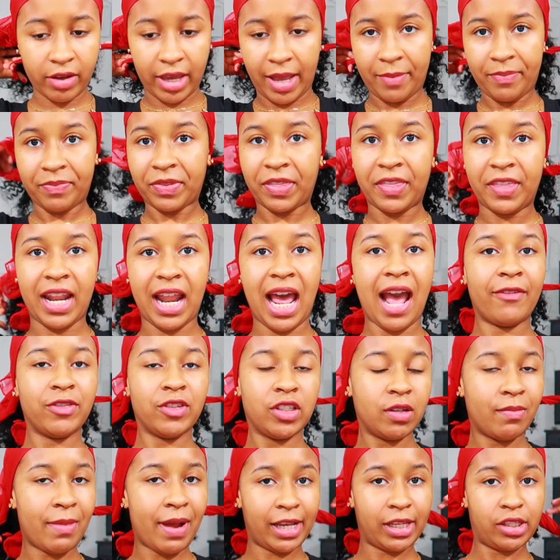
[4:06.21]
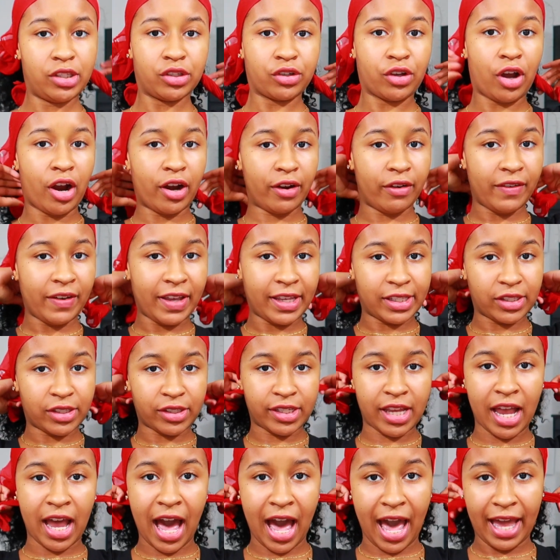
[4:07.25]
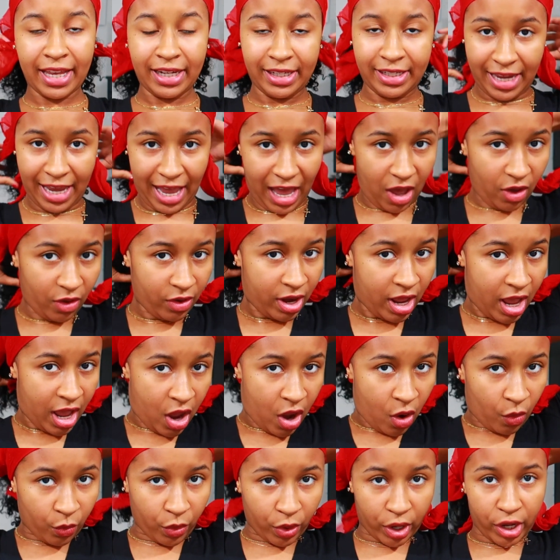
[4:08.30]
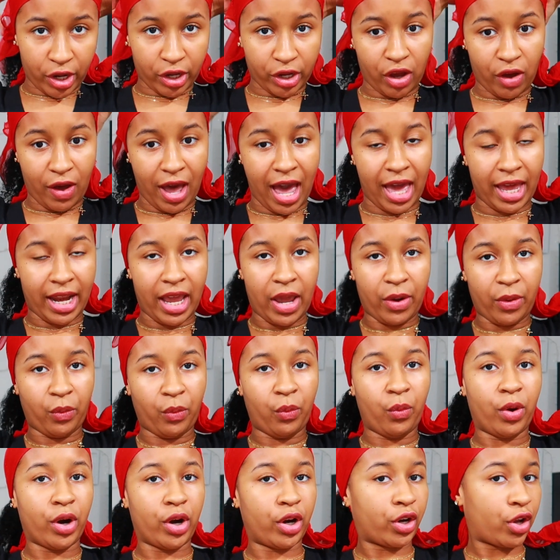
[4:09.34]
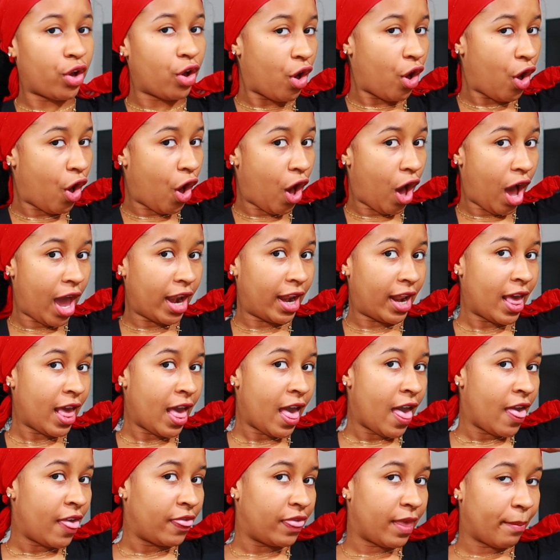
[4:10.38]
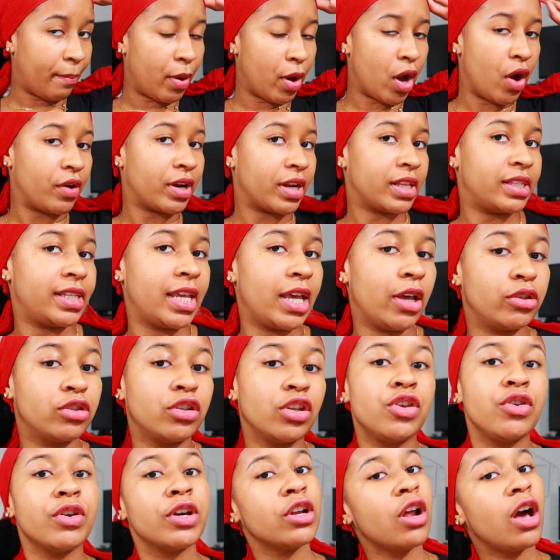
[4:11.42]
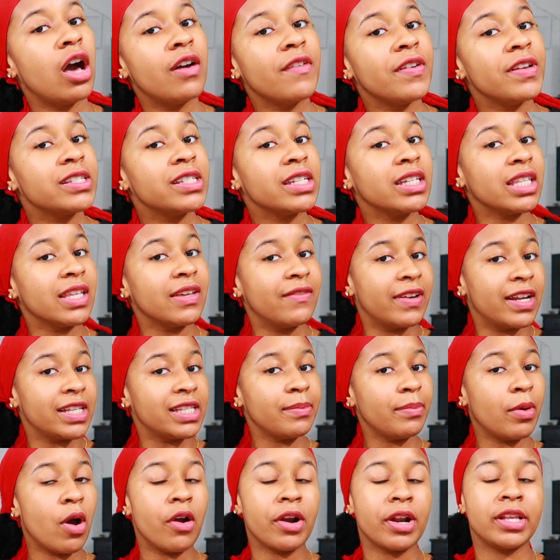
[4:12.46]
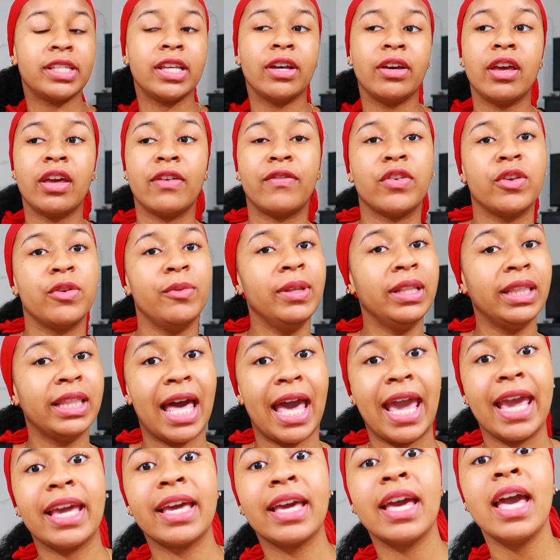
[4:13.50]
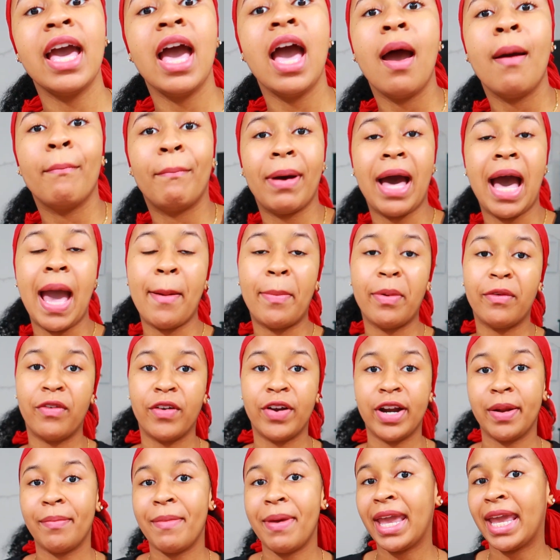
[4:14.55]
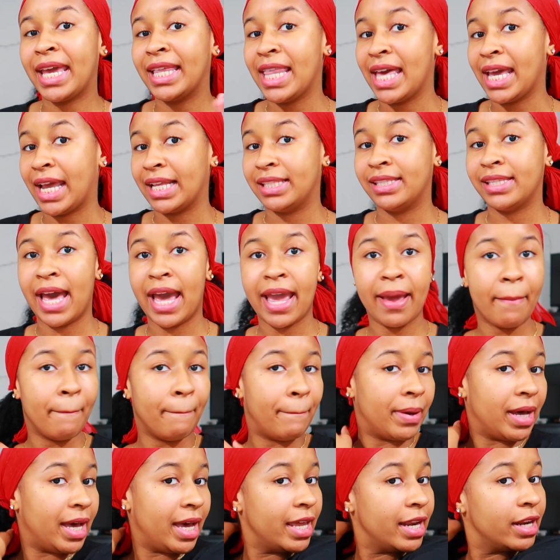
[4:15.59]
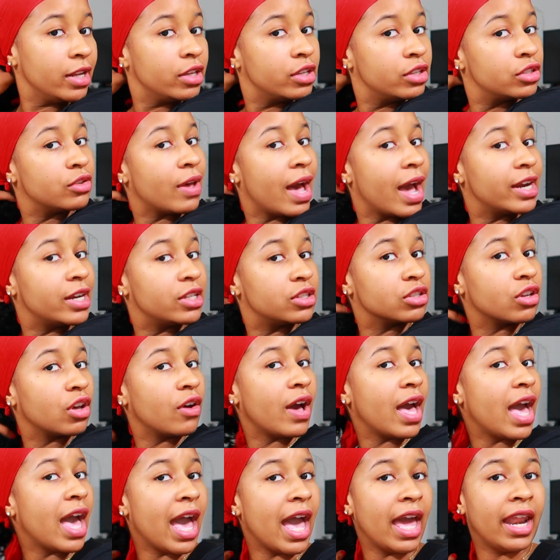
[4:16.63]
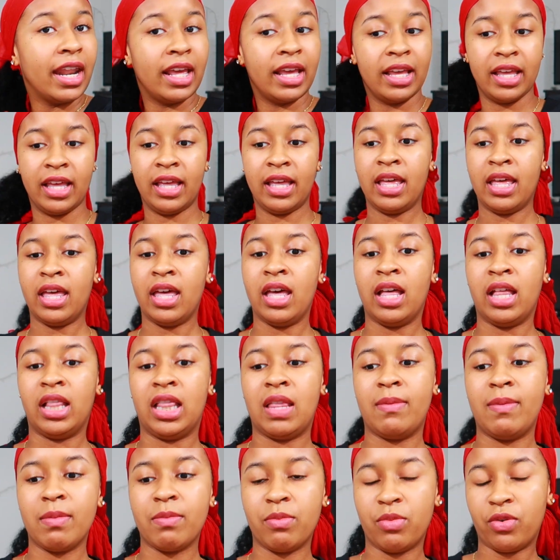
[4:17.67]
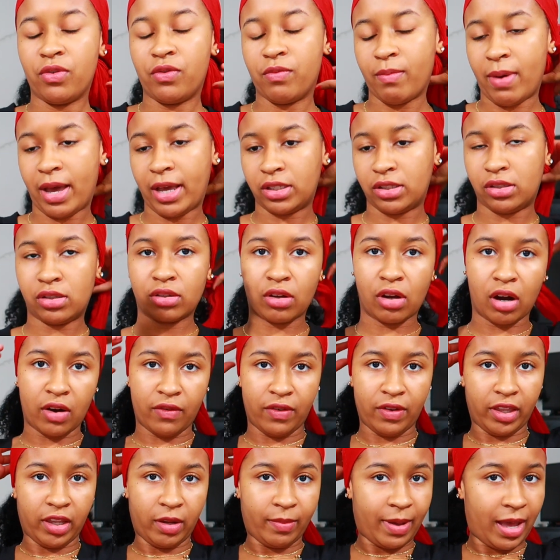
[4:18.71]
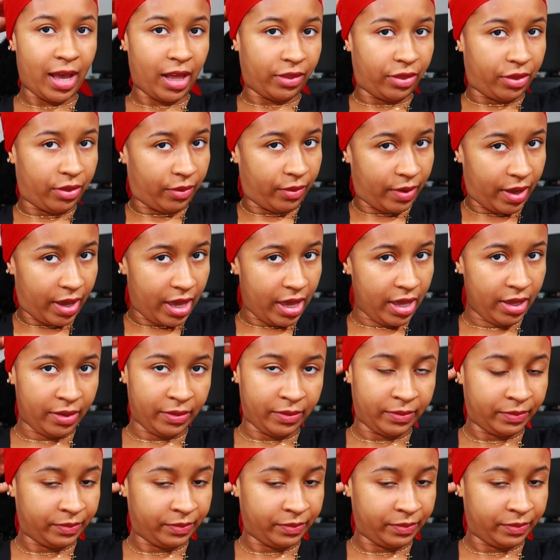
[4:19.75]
Okay, then after my scarf is tied down, we're gonna go ahead and work on the ponytail. So you can obviously leave it as a ponytail if you would like, but I prefer to make it like a tight bun. So I just go ahead, let me move my scarf a little bit out the way.